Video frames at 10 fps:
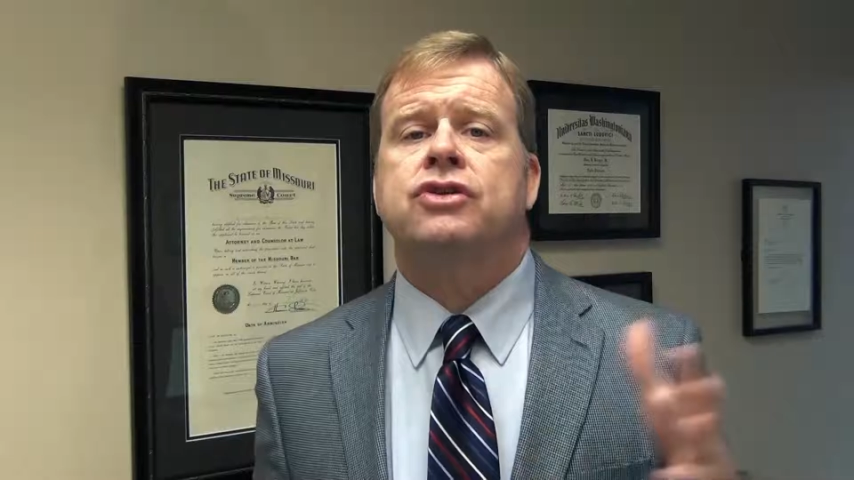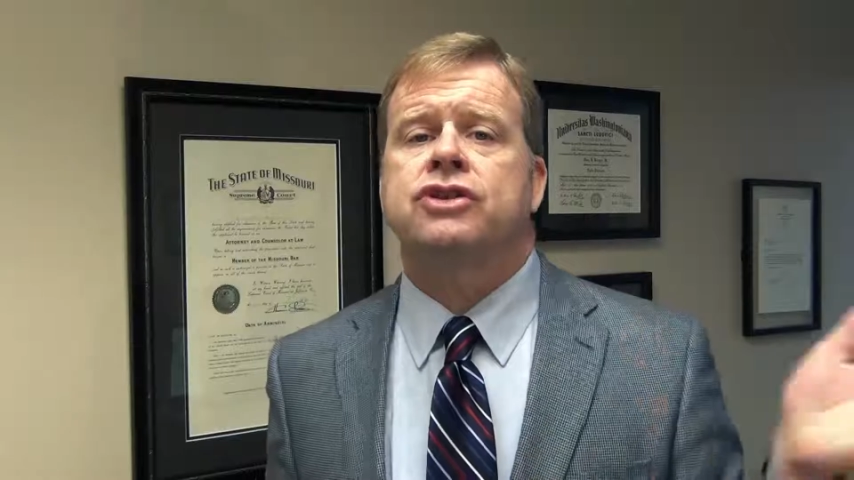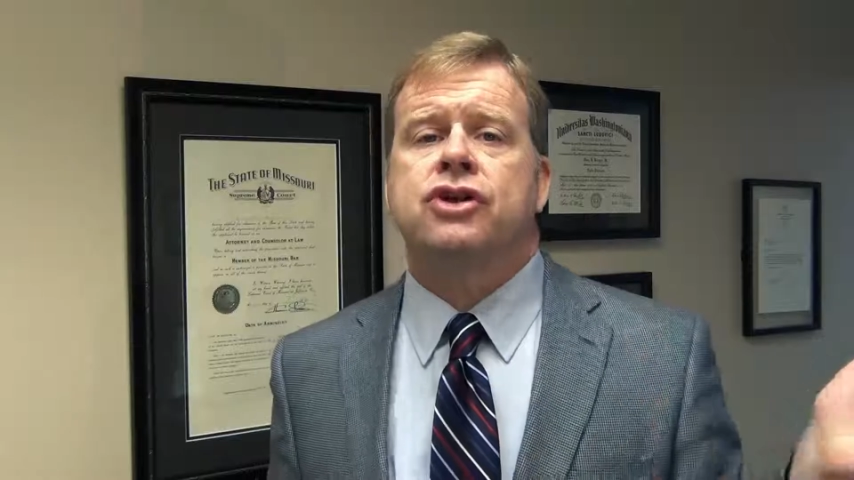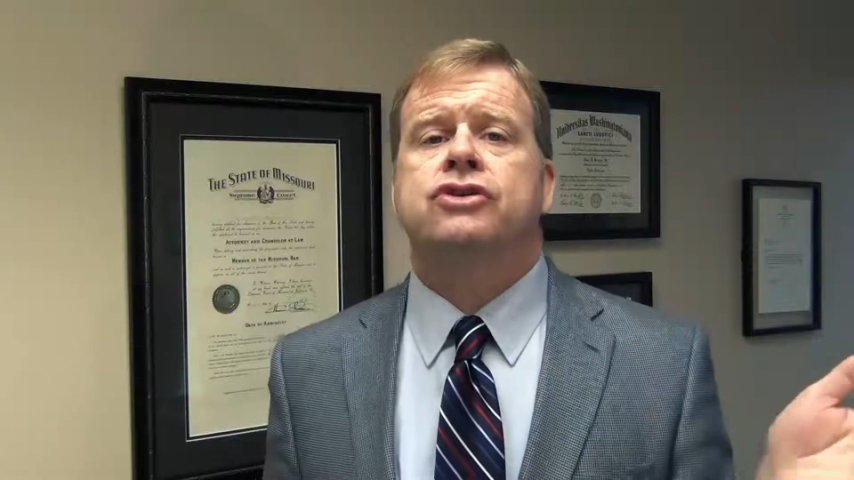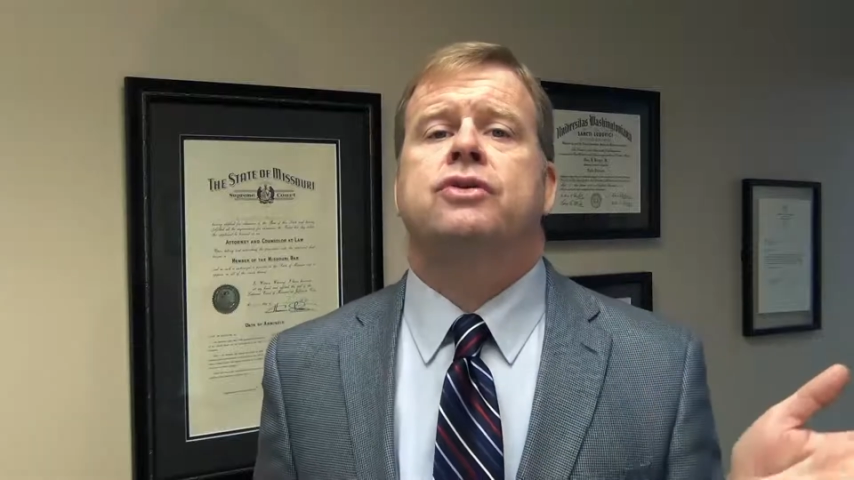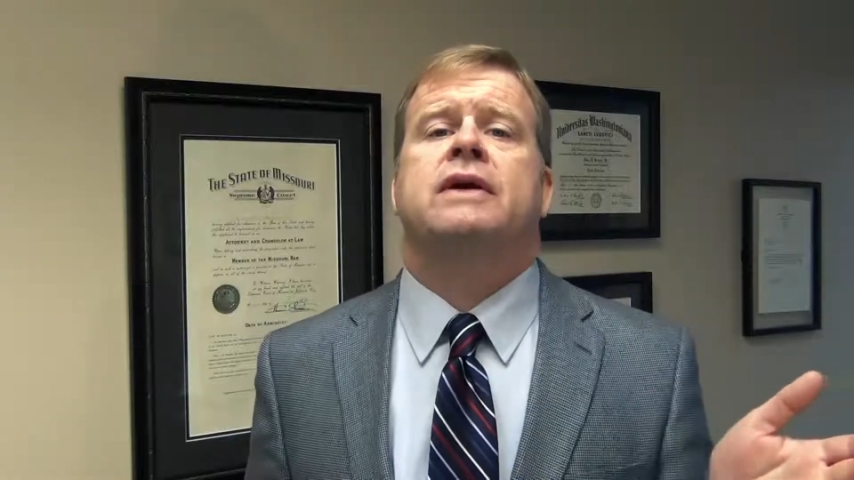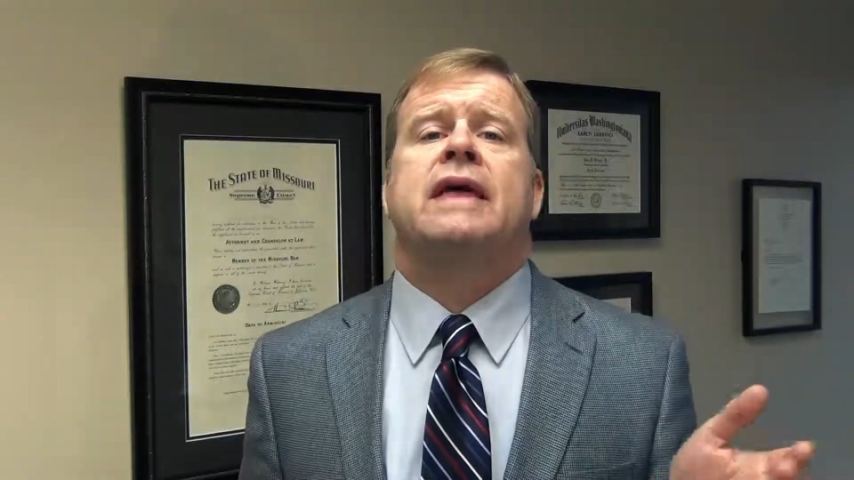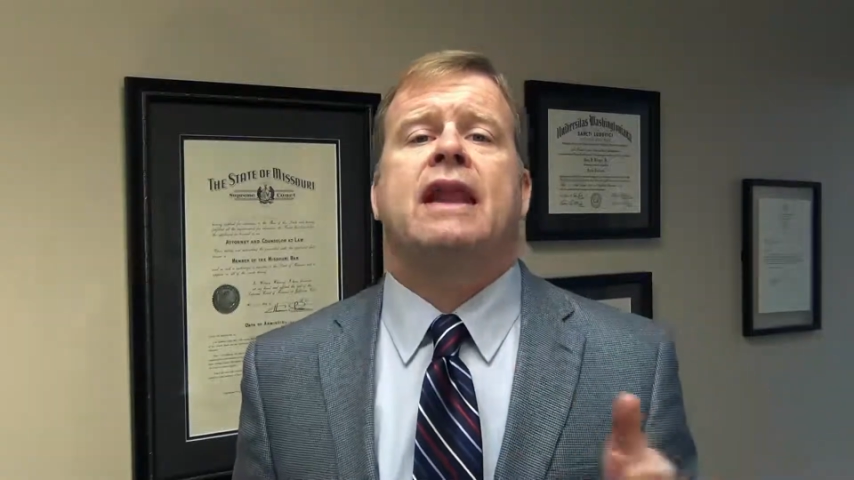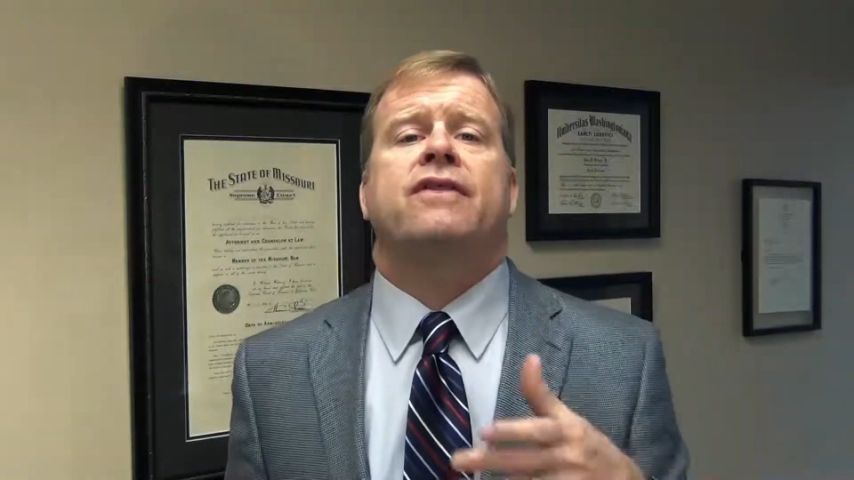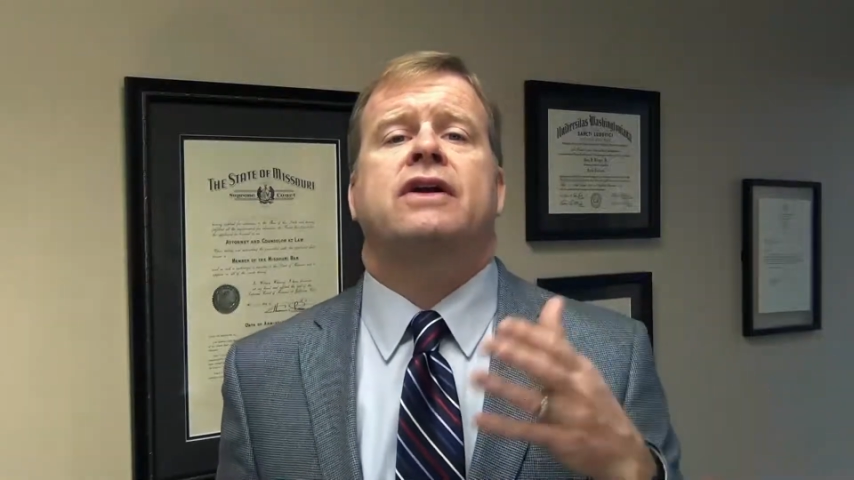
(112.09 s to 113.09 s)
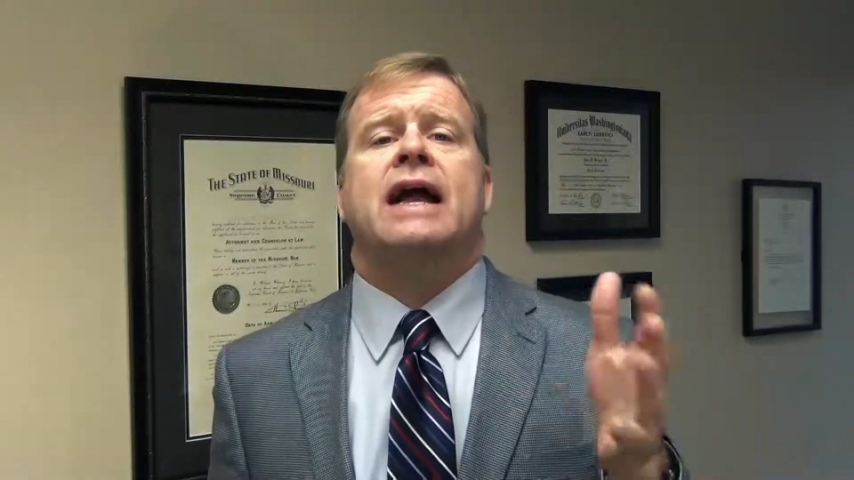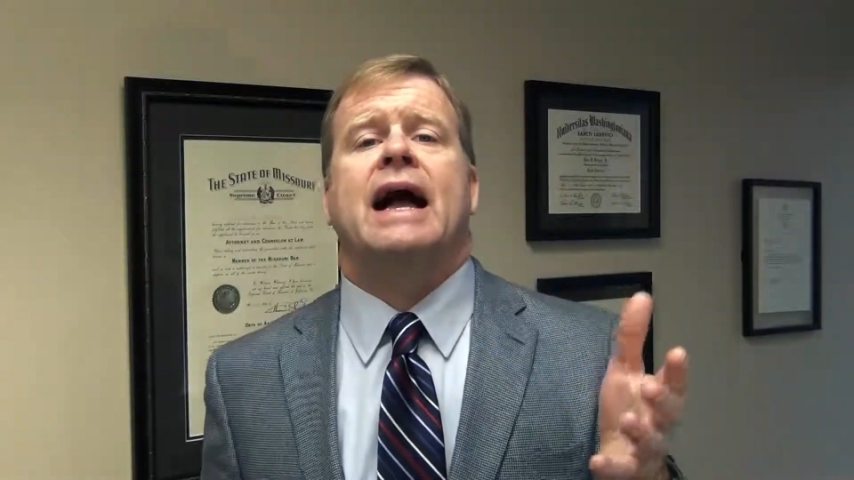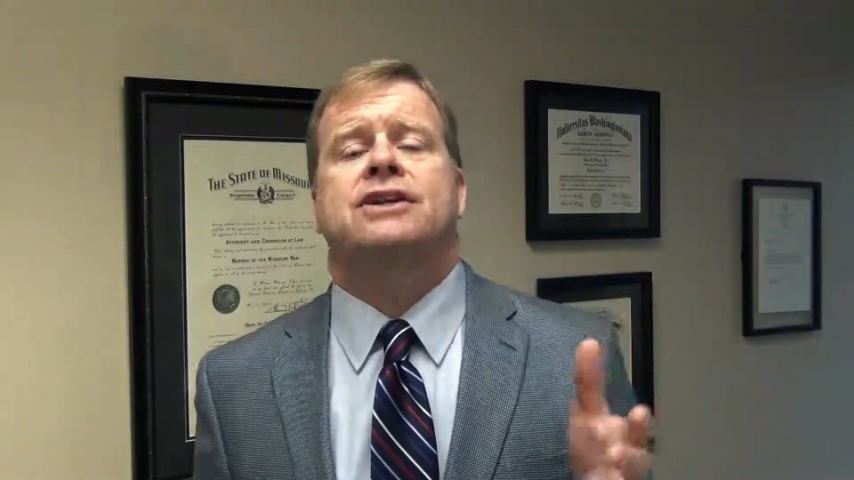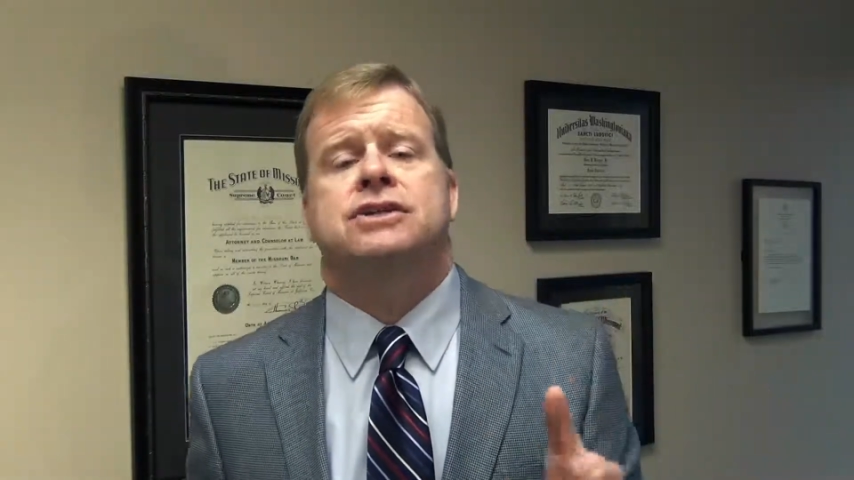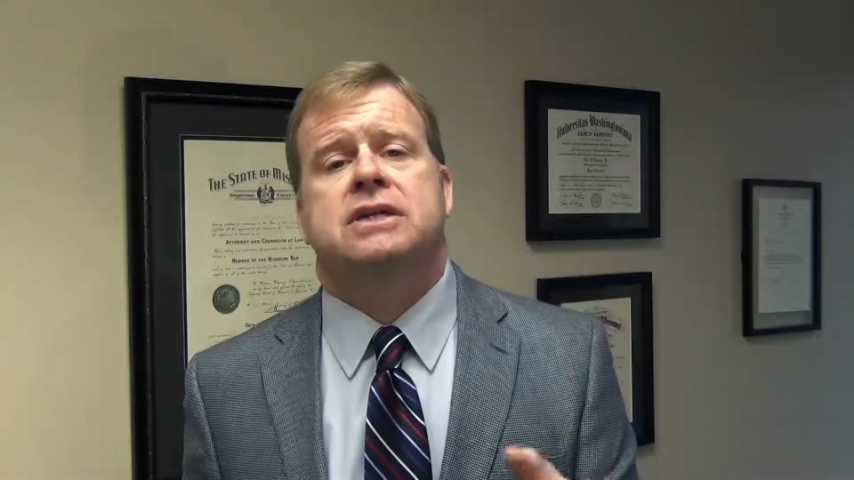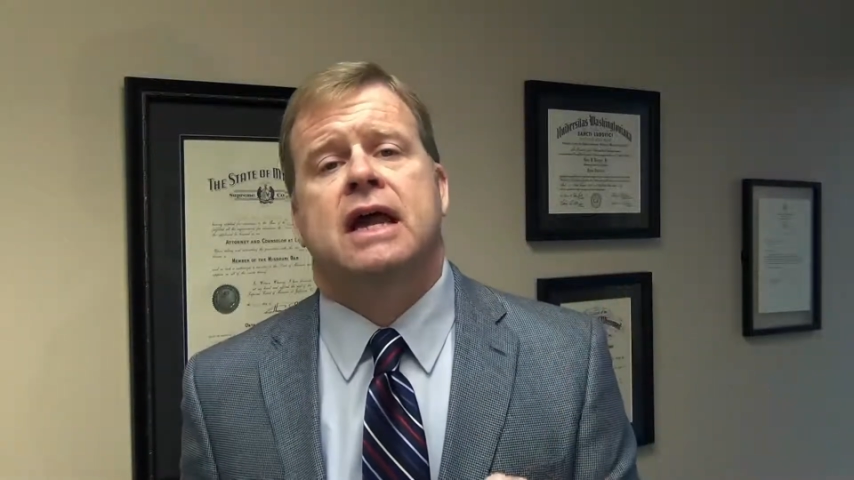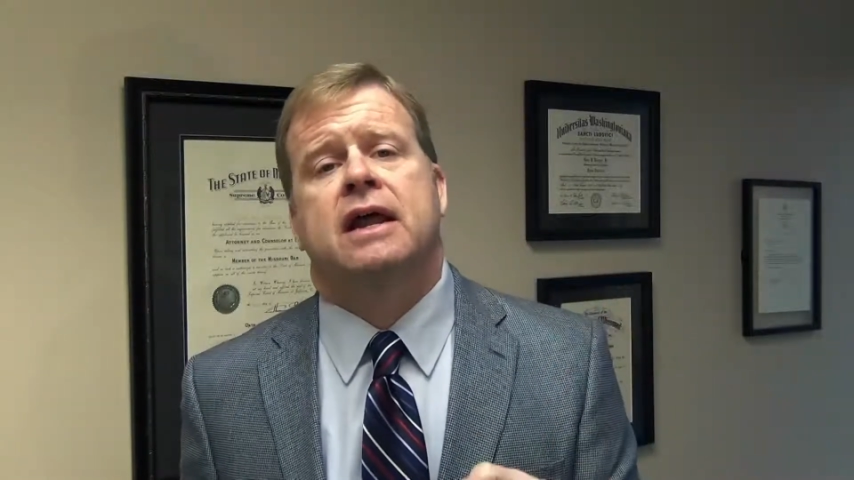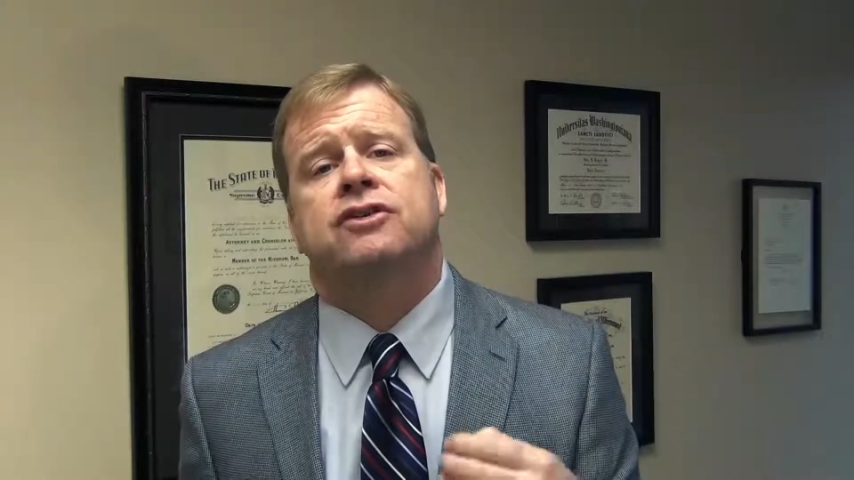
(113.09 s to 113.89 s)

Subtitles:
that they're doing that and they're conscious that,